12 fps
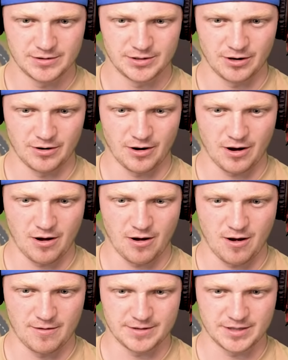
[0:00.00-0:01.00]
Turn it
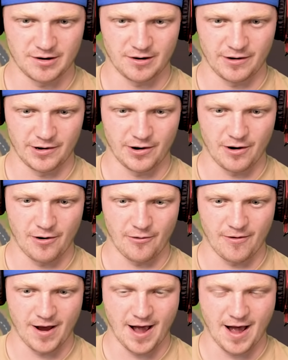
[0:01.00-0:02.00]
up, turn it
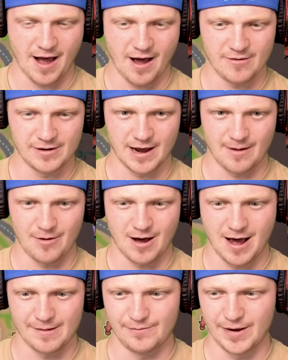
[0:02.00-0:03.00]
around. Come
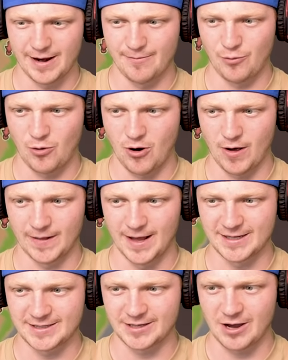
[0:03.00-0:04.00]
on, big boy, let's